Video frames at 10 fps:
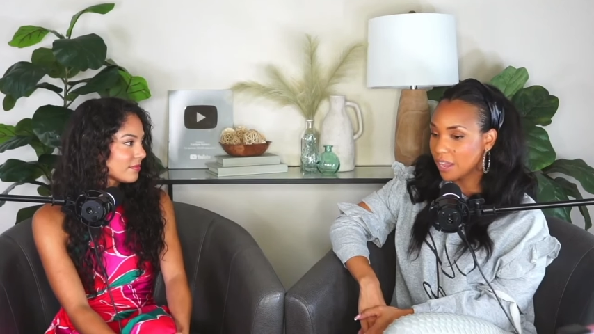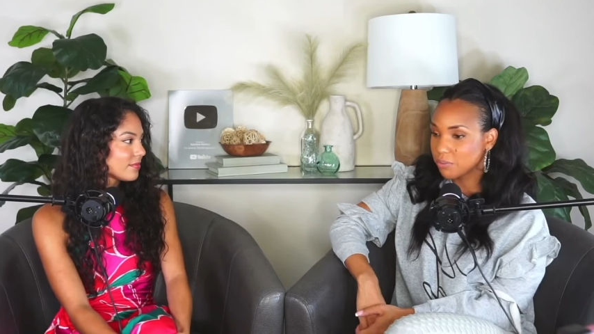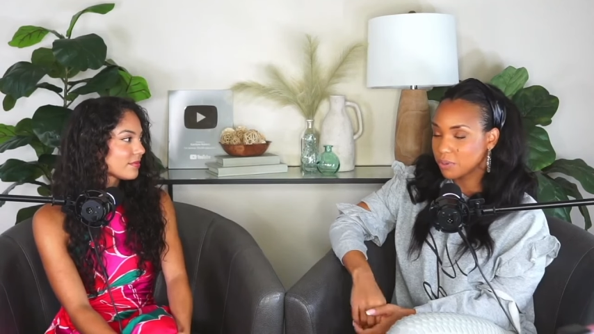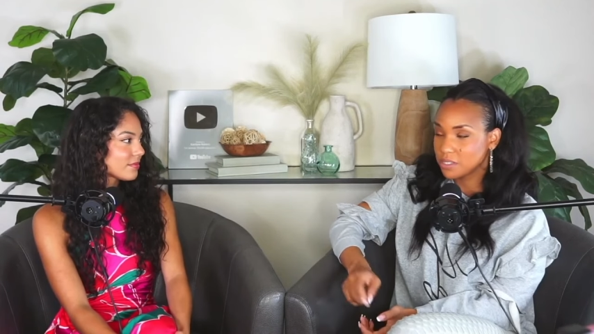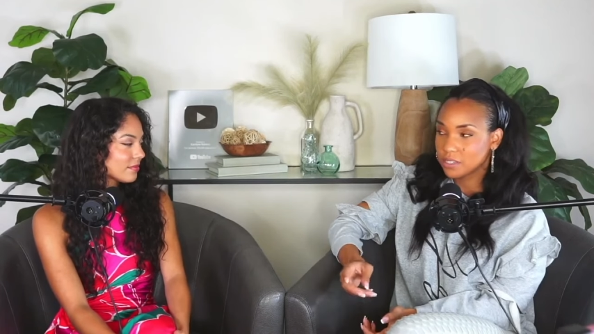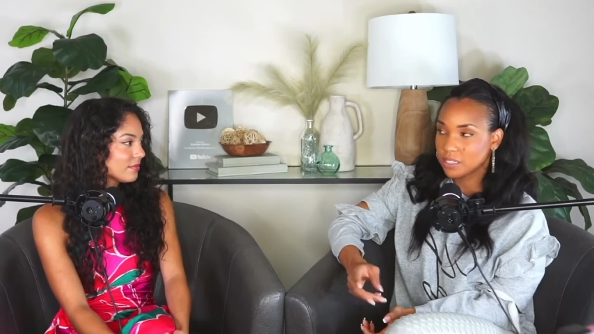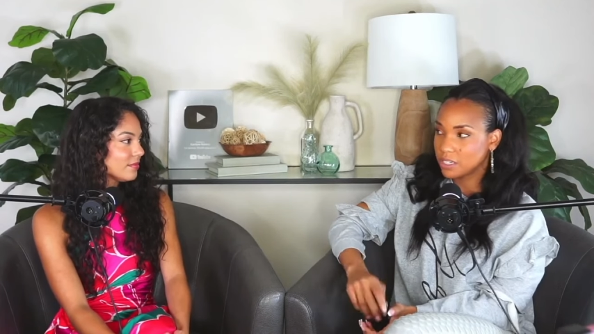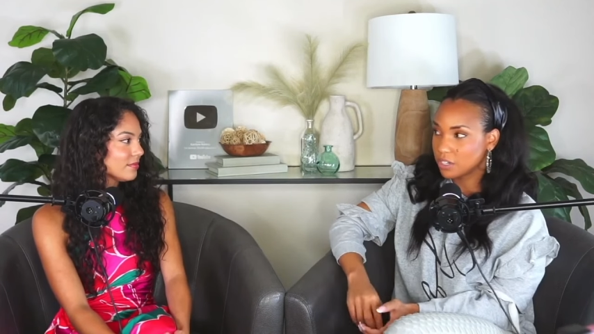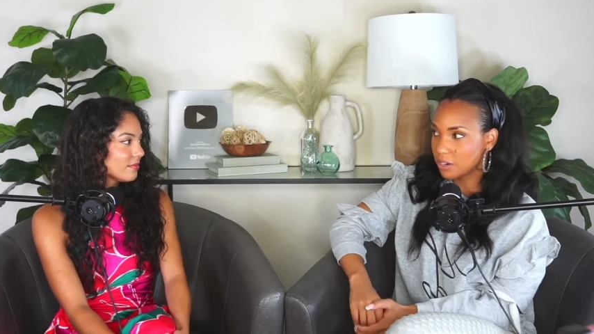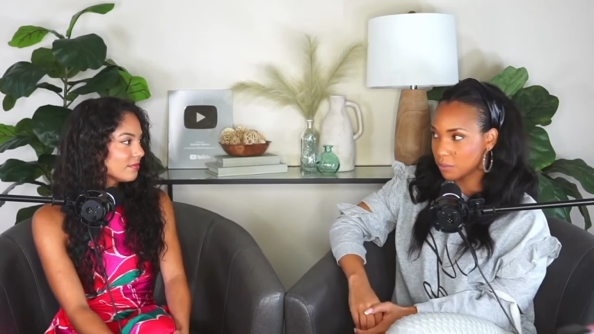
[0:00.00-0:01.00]
Speaker 1: I recently
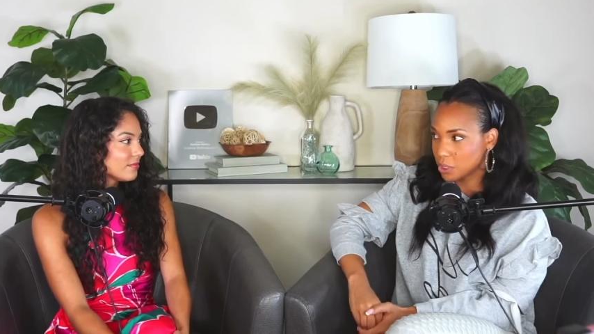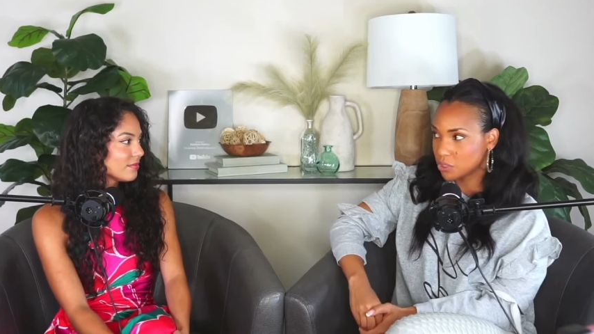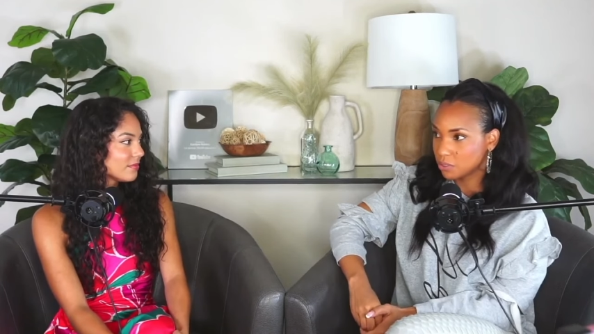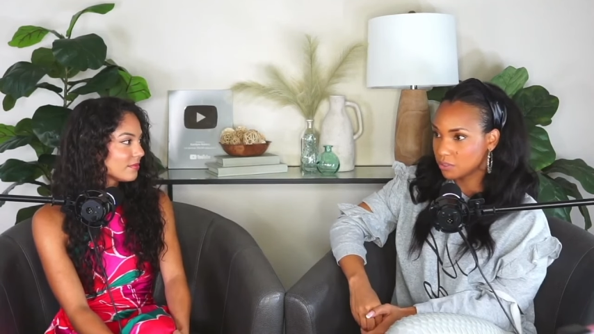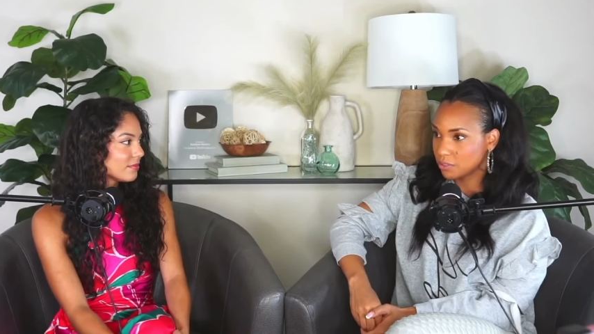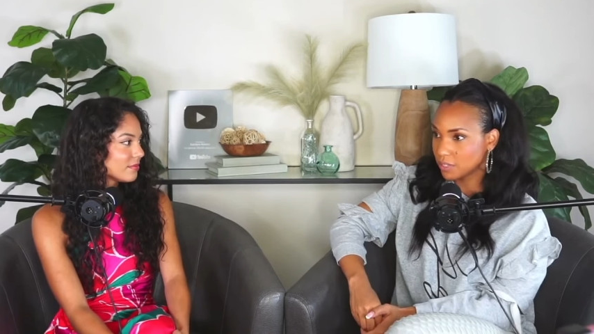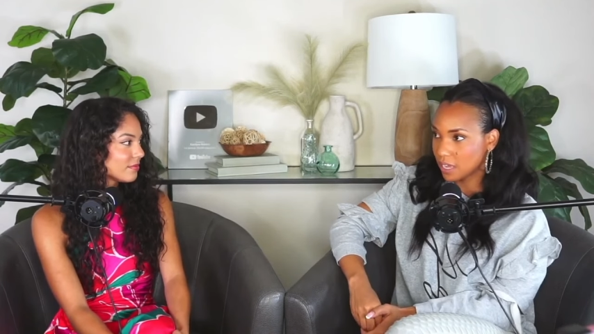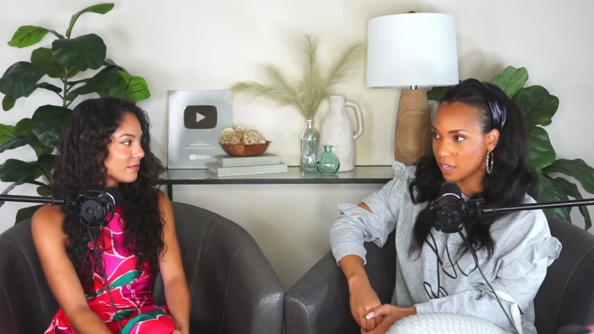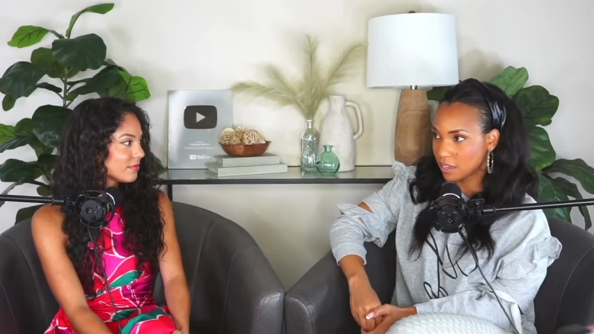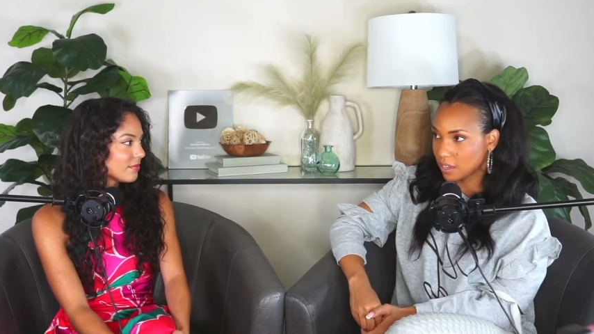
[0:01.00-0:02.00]
did a commercial
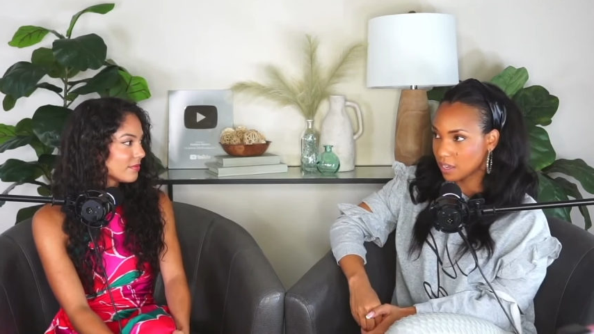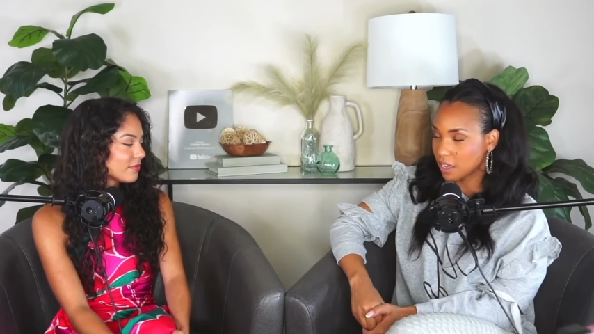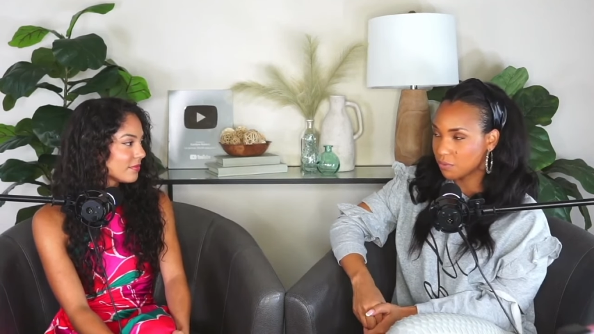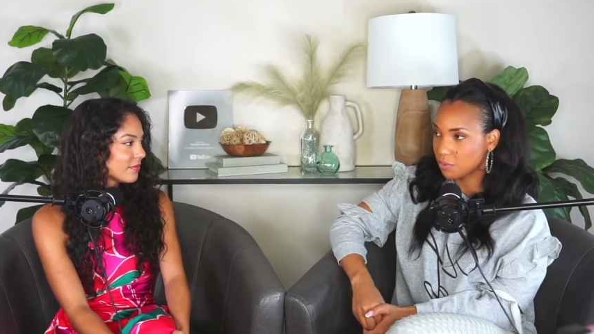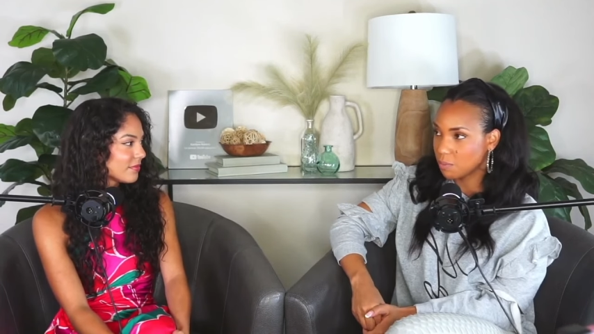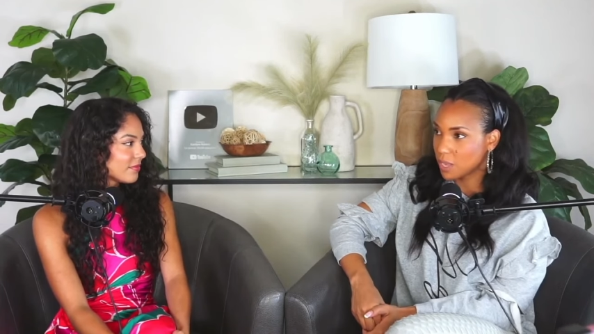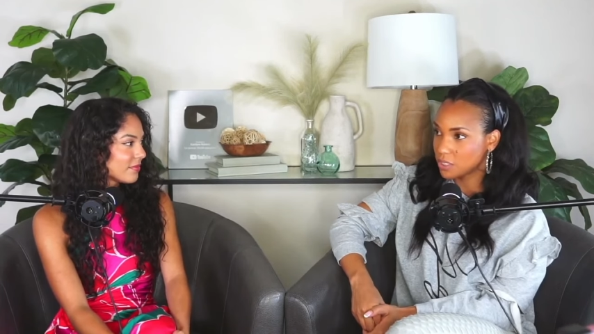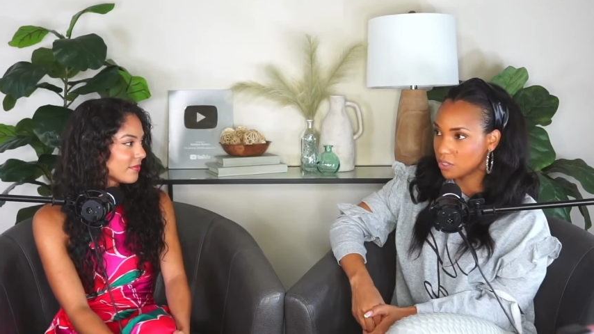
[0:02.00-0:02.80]
like a few months